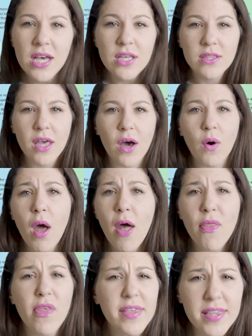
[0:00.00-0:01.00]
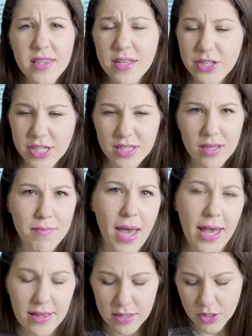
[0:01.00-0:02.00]
So this isn't just a
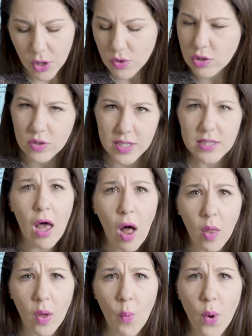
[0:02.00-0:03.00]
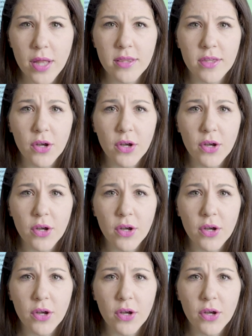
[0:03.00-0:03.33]
mess. You don't do this all at once.